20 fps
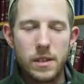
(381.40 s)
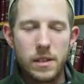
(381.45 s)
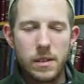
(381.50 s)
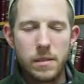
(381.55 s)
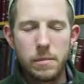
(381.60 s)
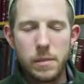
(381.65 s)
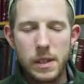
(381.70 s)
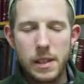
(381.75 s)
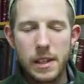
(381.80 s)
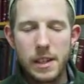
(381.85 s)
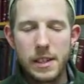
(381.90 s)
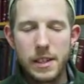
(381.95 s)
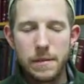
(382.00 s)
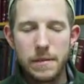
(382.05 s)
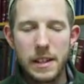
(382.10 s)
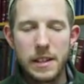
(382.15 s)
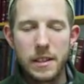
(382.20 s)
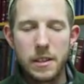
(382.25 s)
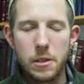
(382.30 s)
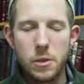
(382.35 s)
Besides the
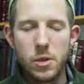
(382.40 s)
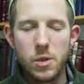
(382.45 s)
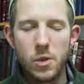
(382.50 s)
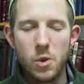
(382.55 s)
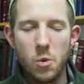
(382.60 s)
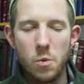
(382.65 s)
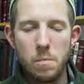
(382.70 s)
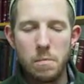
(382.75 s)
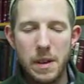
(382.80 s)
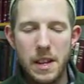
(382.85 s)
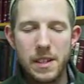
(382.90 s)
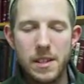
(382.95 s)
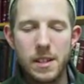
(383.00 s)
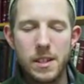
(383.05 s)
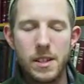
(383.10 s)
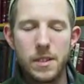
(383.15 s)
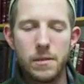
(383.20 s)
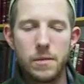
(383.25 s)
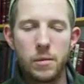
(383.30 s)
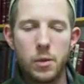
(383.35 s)
fact that there's no
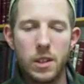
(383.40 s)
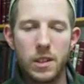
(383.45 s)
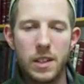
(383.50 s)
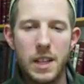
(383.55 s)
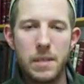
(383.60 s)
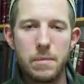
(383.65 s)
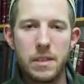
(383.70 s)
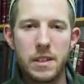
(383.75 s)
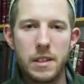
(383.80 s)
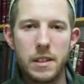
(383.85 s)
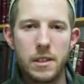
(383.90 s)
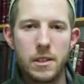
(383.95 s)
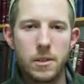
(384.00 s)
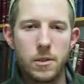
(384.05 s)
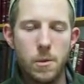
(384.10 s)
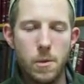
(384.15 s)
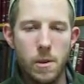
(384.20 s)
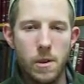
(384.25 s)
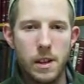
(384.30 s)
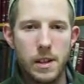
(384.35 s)
basis for claiming that the
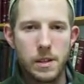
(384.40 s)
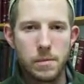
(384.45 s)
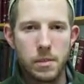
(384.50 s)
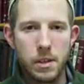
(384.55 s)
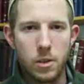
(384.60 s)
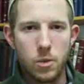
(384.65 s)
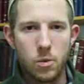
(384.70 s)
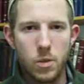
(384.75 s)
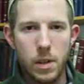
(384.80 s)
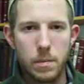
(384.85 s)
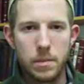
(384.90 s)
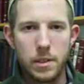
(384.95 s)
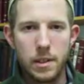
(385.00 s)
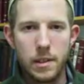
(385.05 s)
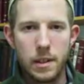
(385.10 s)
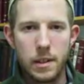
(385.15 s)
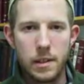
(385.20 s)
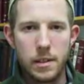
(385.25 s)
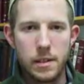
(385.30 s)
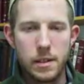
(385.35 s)
Torah has been corrupted
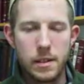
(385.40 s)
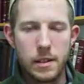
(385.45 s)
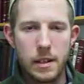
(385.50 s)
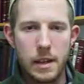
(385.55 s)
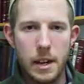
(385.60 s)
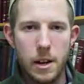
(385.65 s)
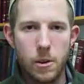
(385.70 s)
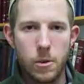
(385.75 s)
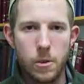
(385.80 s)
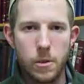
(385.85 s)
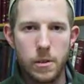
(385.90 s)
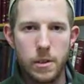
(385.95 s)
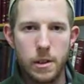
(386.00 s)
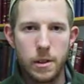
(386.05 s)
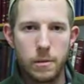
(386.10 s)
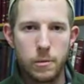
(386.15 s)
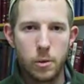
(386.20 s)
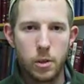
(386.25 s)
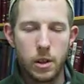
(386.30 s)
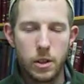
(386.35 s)
and is now
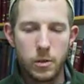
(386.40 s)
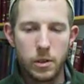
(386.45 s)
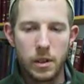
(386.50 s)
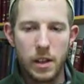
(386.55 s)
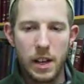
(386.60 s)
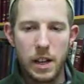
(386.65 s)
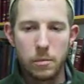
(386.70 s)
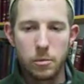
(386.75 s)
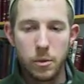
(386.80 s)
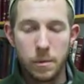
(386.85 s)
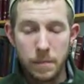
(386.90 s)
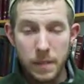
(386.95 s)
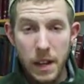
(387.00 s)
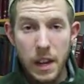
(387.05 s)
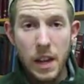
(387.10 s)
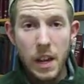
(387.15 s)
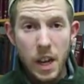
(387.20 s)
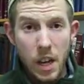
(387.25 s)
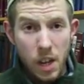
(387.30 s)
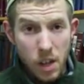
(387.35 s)
therefore unreliable.
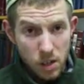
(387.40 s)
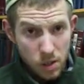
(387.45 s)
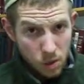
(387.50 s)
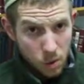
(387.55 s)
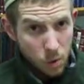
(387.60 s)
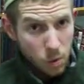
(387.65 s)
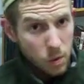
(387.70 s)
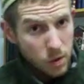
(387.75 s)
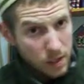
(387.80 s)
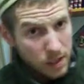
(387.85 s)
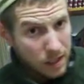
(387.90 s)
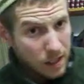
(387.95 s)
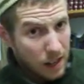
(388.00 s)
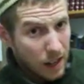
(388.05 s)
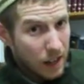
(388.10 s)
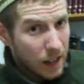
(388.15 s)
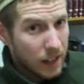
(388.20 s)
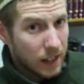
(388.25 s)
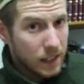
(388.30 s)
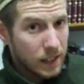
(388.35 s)
So this
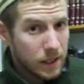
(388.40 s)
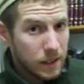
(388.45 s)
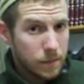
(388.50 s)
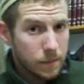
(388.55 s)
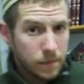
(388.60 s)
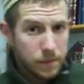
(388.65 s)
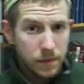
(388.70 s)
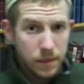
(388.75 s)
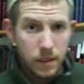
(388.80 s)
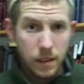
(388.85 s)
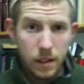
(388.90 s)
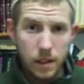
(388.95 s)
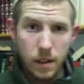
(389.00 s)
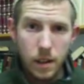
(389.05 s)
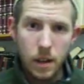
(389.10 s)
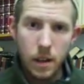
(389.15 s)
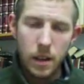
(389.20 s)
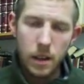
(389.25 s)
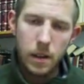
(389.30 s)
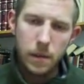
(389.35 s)
guy,
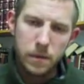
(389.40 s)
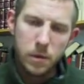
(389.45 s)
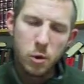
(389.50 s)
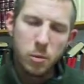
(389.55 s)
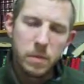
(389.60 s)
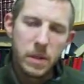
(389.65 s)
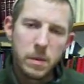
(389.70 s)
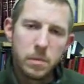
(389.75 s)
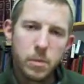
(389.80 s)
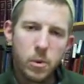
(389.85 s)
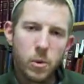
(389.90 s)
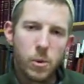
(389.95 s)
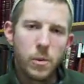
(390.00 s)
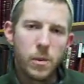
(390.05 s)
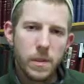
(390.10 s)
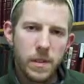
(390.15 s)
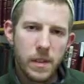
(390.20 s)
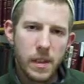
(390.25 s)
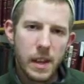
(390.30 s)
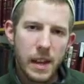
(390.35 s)
a few people,
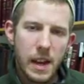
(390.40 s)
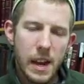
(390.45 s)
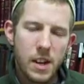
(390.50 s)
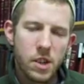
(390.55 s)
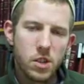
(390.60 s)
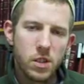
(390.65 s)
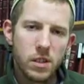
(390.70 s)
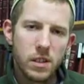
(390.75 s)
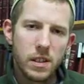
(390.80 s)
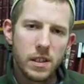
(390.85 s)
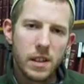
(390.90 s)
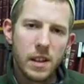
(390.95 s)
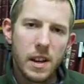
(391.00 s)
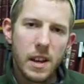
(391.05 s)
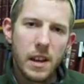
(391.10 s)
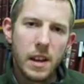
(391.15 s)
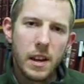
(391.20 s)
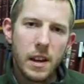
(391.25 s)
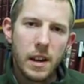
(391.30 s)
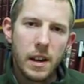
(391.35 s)
they actually
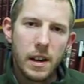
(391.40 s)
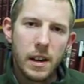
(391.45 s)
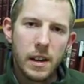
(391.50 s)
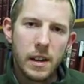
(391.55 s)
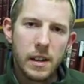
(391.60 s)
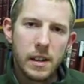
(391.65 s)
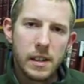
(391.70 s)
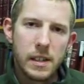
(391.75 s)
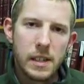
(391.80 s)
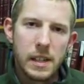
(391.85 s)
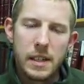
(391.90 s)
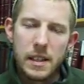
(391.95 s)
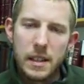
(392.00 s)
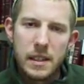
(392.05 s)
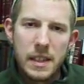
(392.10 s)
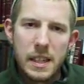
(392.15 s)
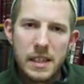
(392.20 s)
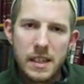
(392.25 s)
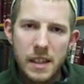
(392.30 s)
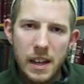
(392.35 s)
said that
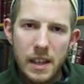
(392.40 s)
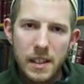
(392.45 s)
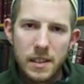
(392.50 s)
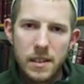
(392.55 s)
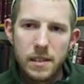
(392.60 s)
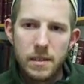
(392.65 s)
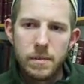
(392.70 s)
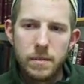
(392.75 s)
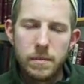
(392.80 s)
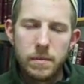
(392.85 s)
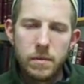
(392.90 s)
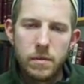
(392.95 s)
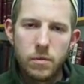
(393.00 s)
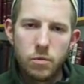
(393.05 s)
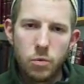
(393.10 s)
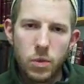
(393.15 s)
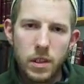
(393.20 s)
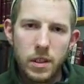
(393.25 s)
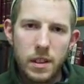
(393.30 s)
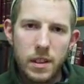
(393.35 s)
that's not
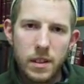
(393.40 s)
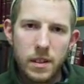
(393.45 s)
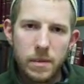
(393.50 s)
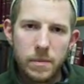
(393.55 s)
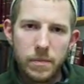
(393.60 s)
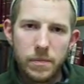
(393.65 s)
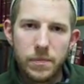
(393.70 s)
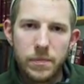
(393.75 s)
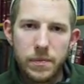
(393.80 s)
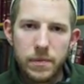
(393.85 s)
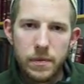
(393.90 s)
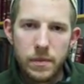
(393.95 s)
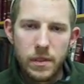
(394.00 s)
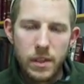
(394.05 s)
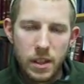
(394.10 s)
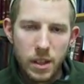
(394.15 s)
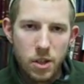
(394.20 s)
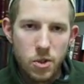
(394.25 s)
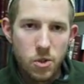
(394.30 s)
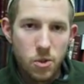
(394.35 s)
really
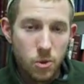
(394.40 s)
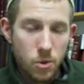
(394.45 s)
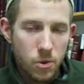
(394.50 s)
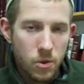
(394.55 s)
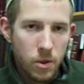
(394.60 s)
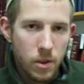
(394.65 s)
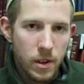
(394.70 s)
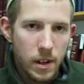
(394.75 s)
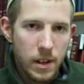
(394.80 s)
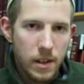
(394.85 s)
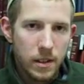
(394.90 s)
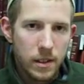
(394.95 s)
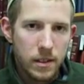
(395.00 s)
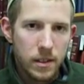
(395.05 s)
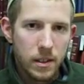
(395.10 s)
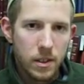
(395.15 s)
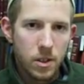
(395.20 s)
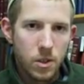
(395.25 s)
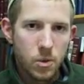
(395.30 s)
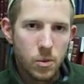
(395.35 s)
the issue, that
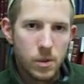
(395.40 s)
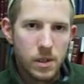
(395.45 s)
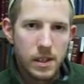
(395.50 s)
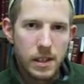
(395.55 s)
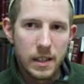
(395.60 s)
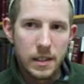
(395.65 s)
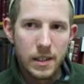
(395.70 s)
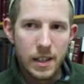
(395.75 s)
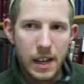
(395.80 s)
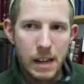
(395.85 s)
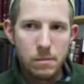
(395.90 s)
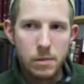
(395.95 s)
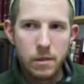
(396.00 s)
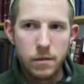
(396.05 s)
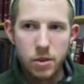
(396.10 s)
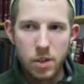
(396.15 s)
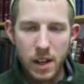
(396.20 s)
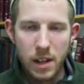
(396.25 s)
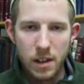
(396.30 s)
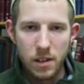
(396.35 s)
the issue is that times have
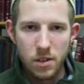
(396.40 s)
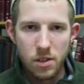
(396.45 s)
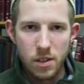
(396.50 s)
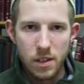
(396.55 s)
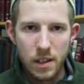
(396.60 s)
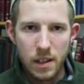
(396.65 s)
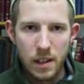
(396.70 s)
changed.